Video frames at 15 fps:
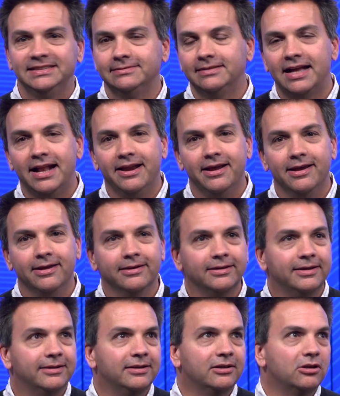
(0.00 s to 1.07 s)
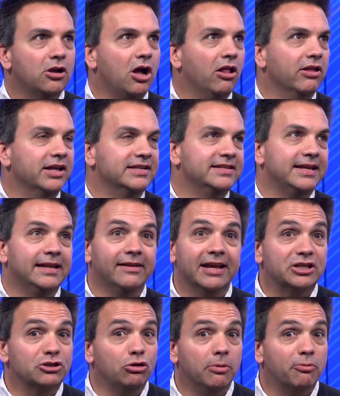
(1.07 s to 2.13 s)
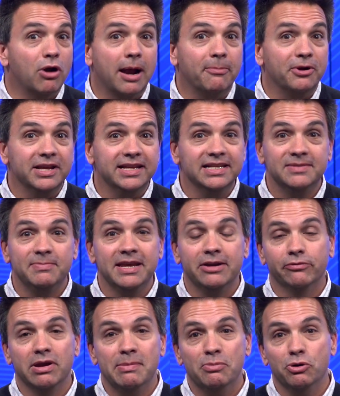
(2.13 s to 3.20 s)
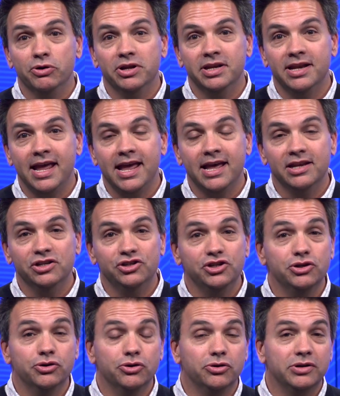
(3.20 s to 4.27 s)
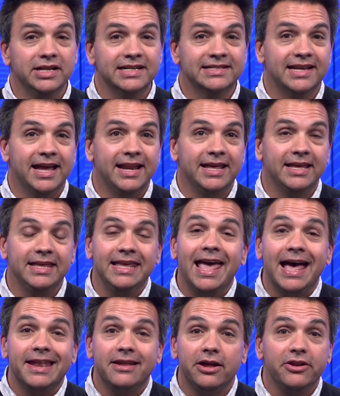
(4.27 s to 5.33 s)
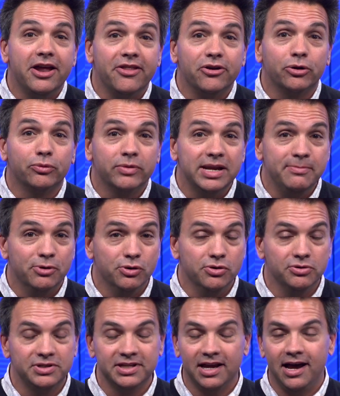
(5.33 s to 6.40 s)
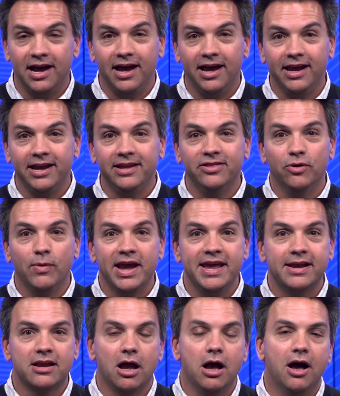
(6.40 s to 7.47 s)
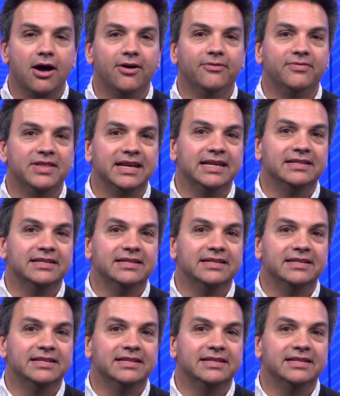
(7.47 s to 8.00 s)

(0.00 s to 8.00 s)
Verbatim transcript: kind of call it intellectual properties being rebooted and Dune is getting yet another reboot uh, in the wake of the